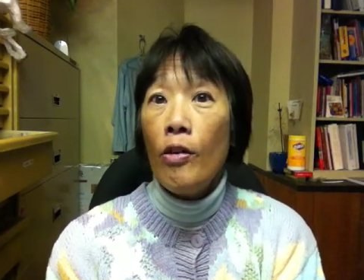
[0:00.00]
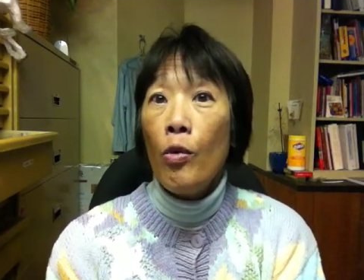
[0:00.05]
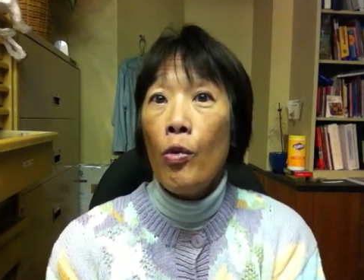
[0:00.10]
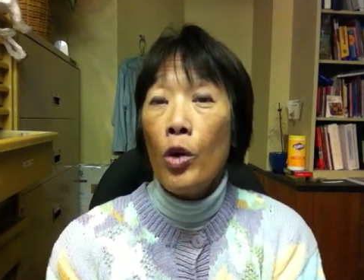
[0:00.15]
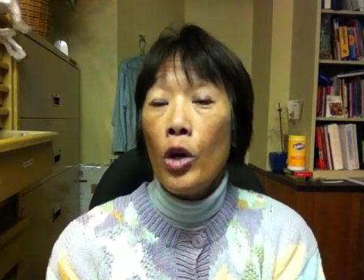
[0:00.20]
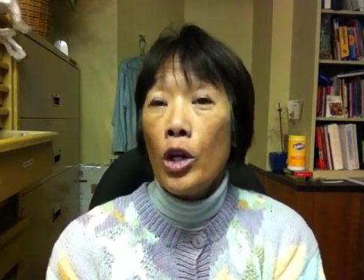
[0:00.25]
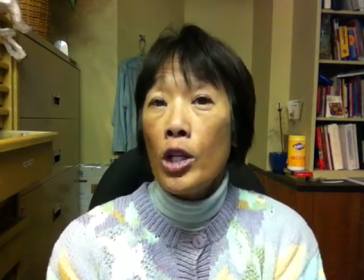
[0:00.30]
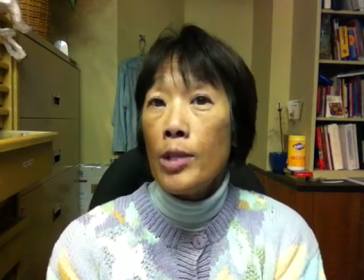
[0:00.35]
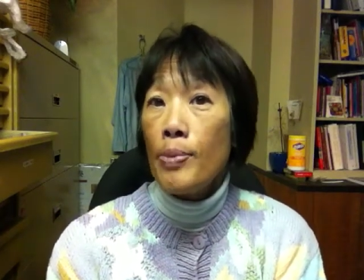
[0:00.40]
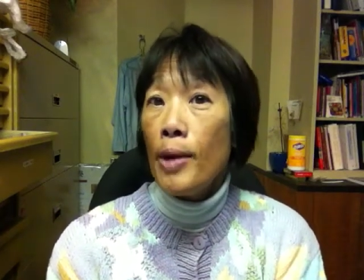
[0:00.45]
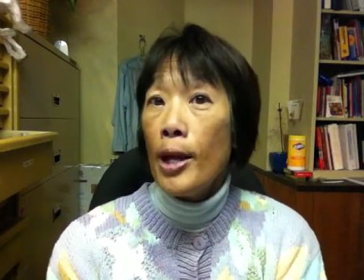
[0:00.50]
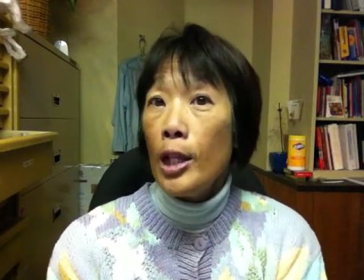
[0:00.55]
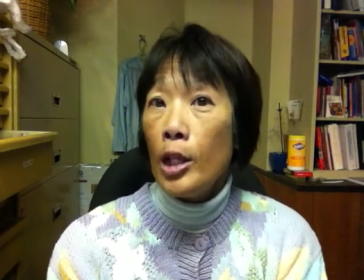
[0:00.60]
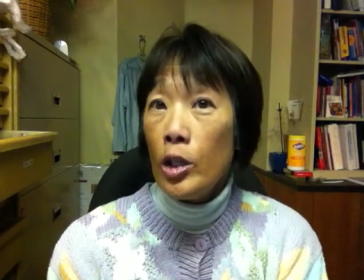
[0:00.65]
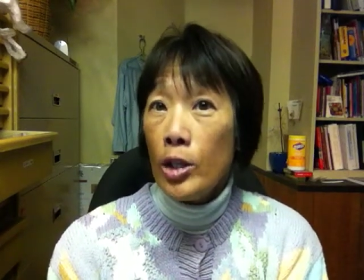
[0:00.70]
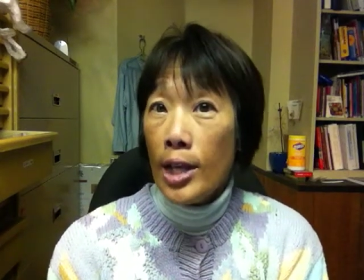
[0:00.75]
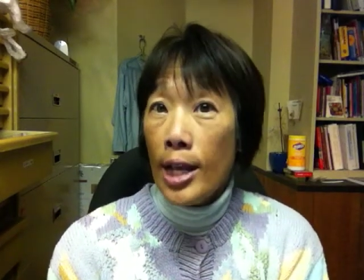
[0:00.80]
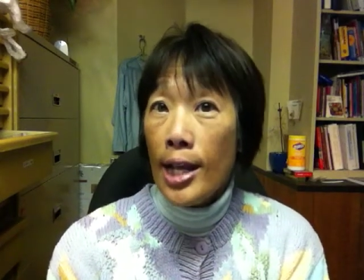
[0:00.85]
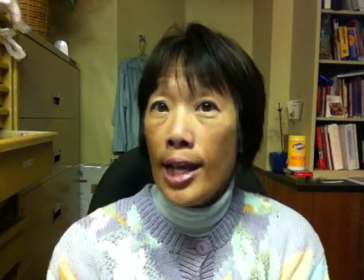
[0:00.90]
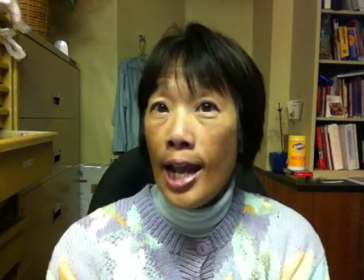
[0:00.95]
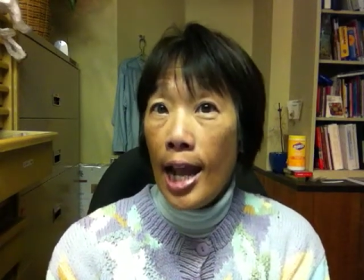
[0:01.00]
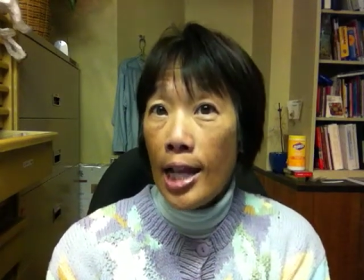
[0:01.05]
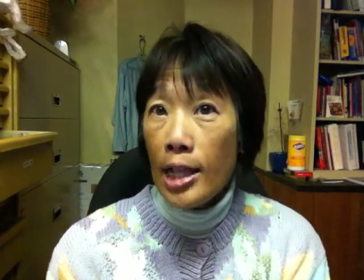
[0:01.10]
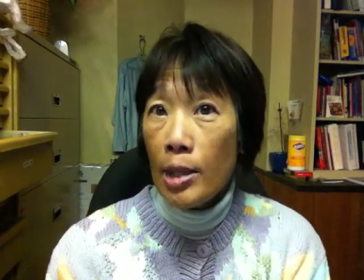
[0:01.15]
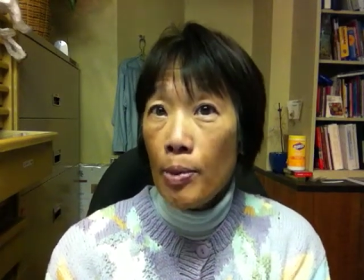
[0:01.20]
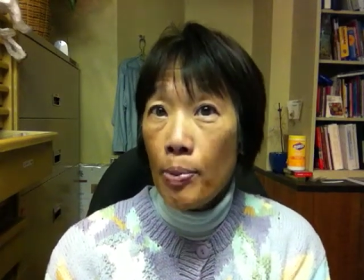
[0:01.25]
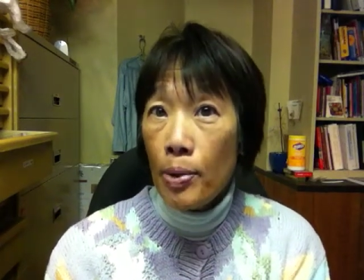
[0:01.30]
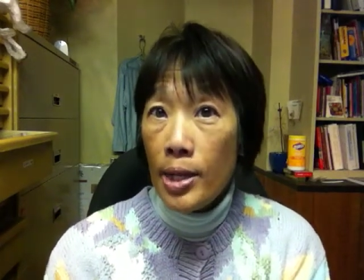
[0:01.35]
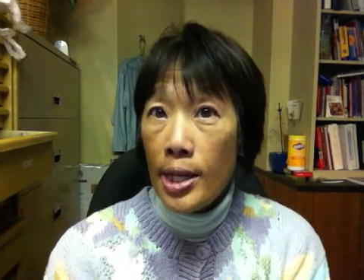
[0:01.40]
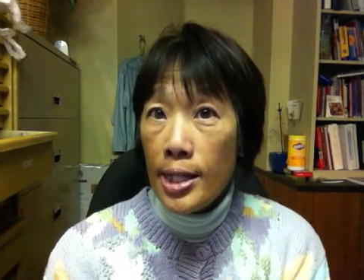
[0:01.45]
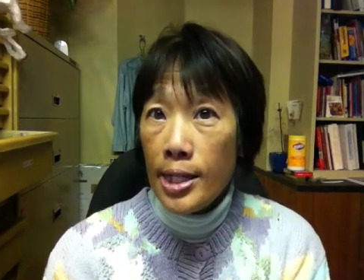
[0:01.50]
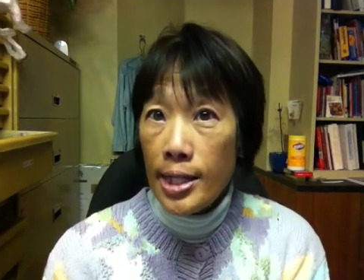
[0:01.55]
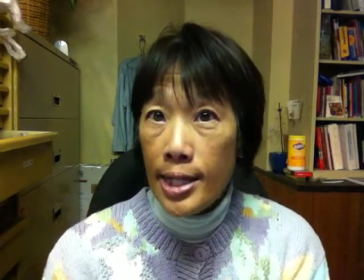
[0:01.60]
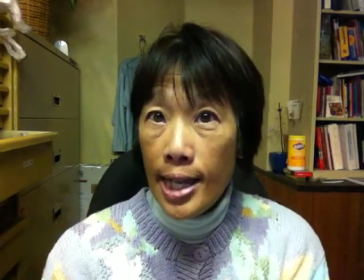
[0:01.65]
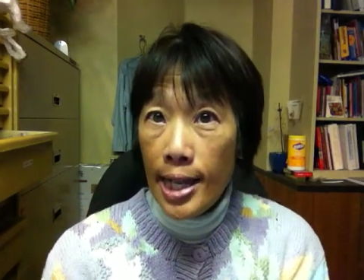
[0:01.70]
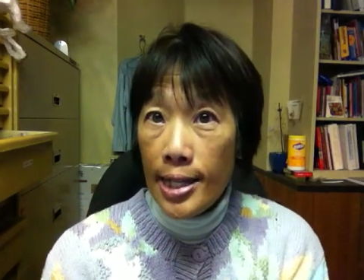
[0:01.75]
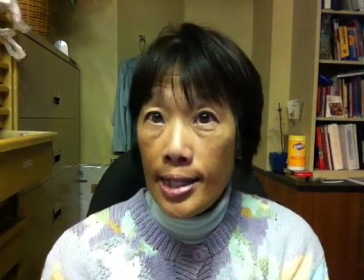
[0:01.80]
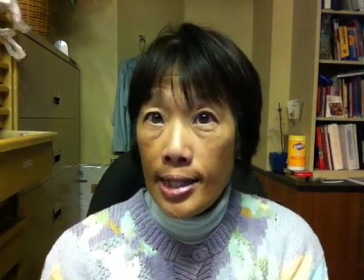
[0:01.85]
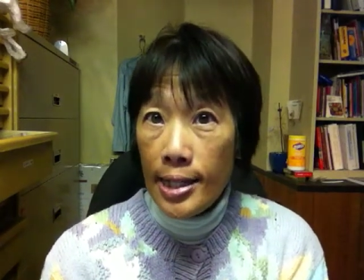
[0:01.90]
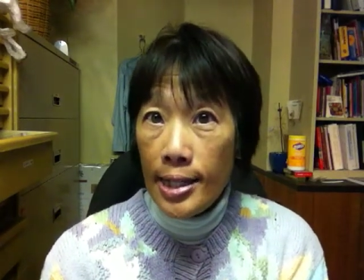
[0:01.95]
words by looking at the
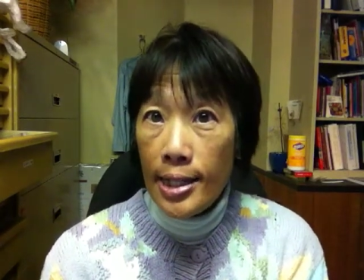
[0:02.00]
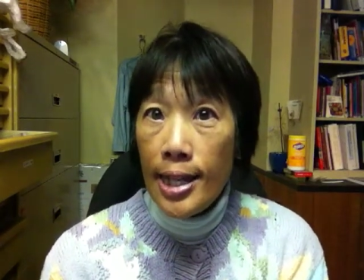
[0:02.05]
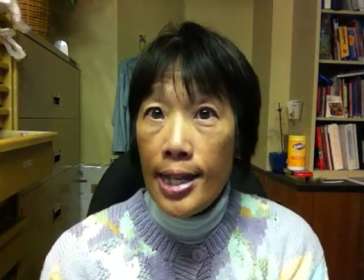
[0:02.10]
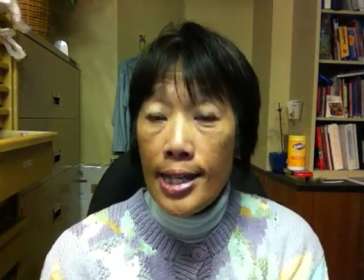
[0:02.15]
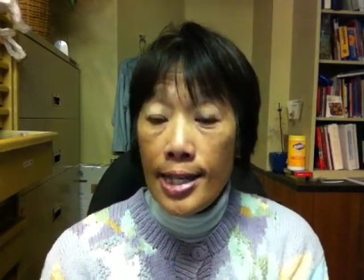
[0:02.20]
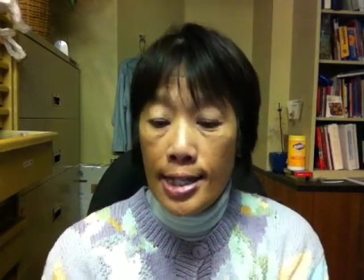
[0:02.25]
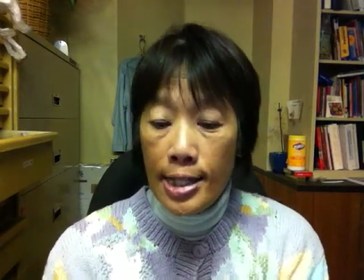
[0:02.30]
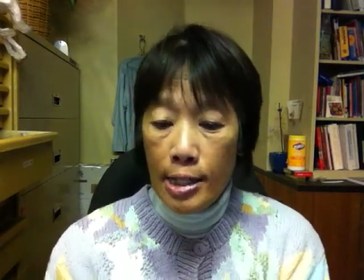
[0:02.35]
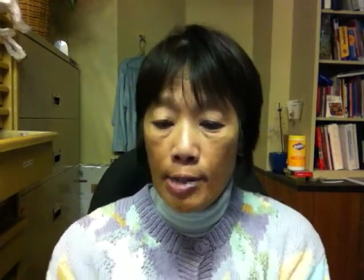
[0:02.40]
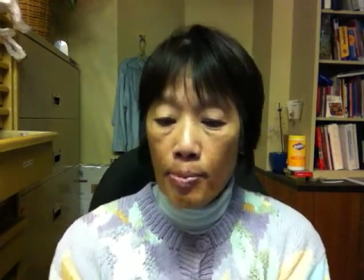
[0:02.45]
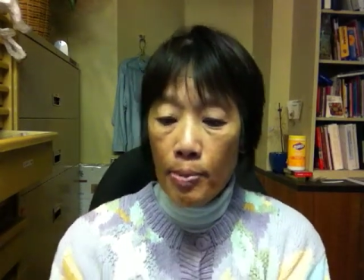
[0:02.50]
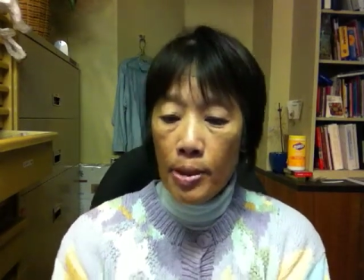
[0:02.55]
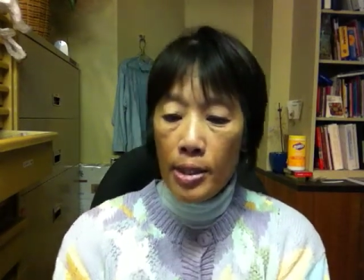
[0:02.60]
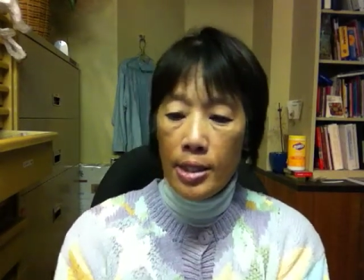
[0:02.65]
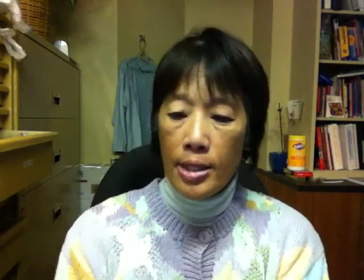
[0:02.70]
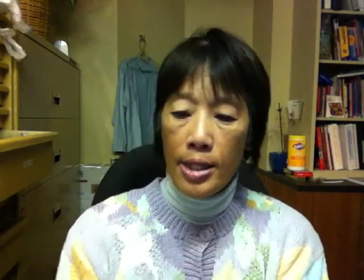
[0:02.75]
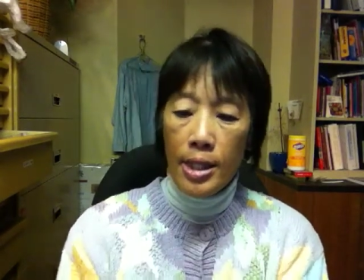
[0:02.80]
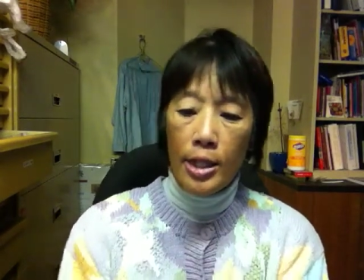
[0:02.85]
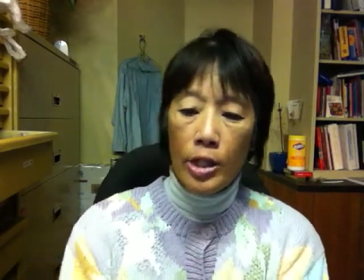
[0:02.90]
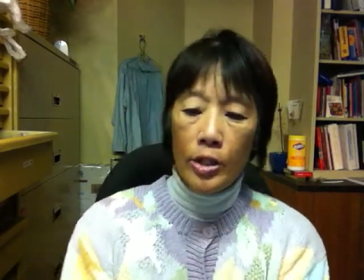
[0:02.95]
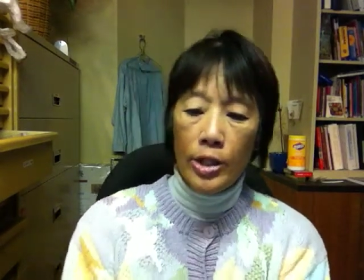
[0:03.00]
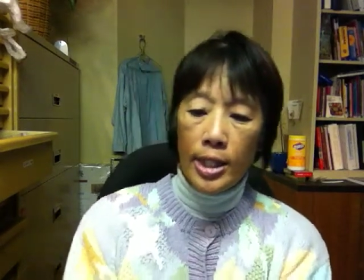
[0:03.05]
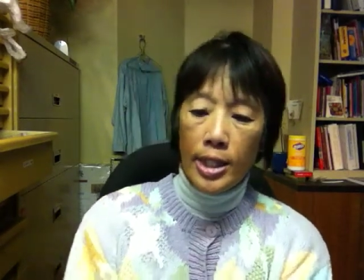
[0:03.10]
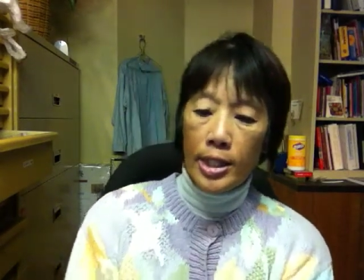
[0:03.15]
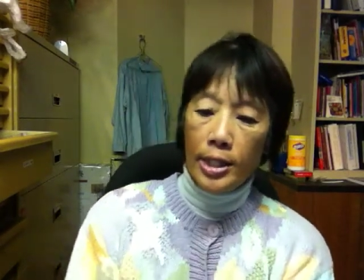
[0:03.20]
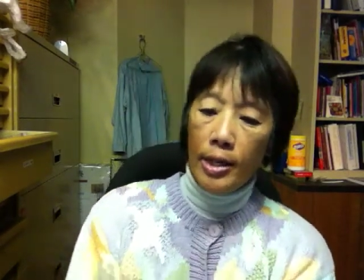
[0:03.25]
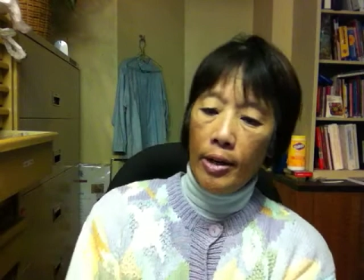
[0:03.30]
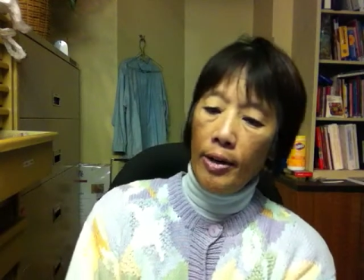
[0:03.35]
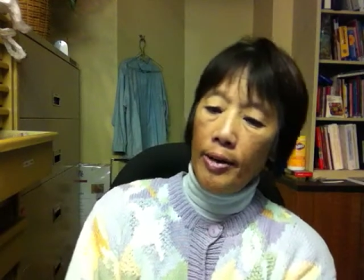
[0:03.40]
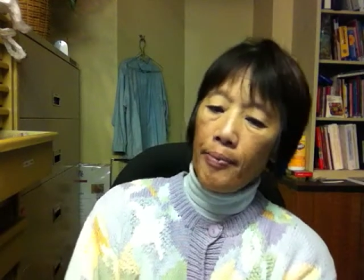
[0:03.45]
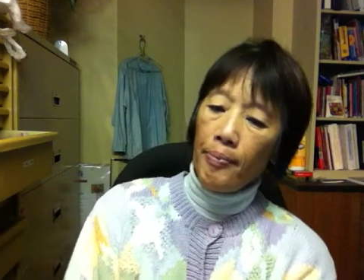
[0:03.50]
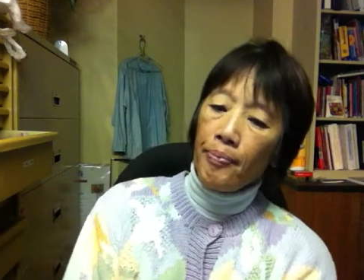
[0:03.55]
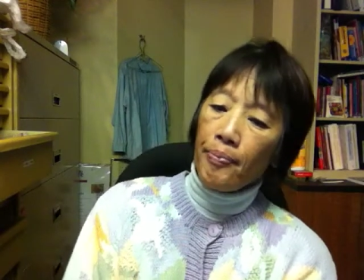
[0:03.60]
pronunciation symbols in your dictionary.